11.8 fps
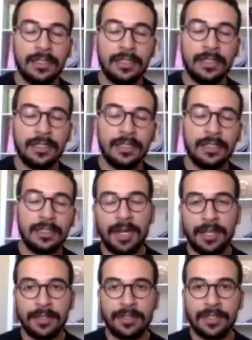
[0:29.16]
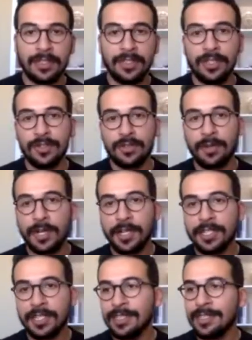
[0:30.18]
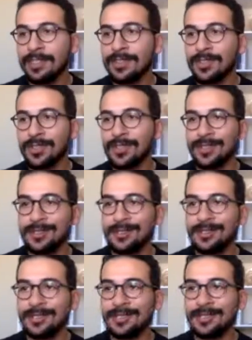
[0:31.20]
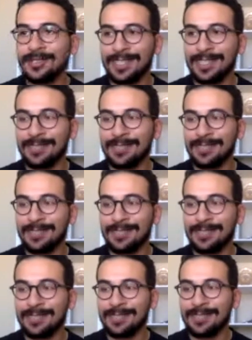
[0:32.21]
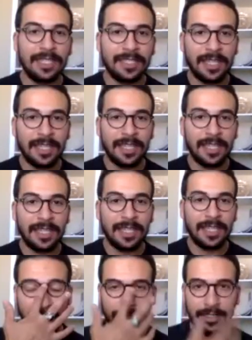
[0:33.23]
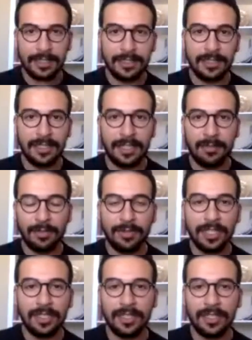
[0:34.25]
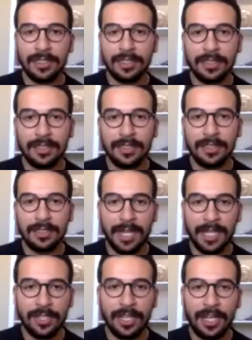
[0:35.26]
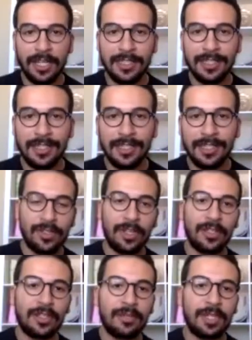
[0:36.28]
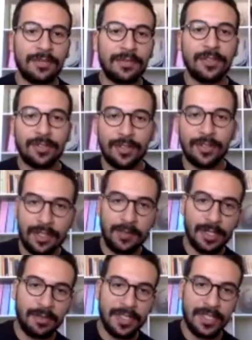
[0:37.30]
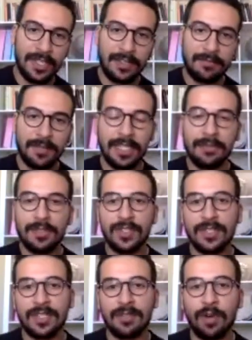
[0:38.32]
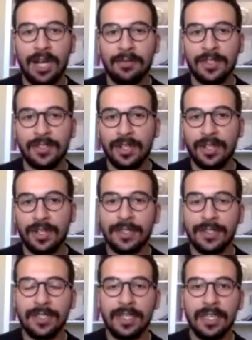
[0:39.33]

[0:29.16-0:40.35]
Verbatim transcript: uh, about uh, GeoSpark. So um, I'm really excited about here uh, about being here in uh, ApacheCon. So a little bit of introduction about myself. My name is uh, Mohamed Sarwat.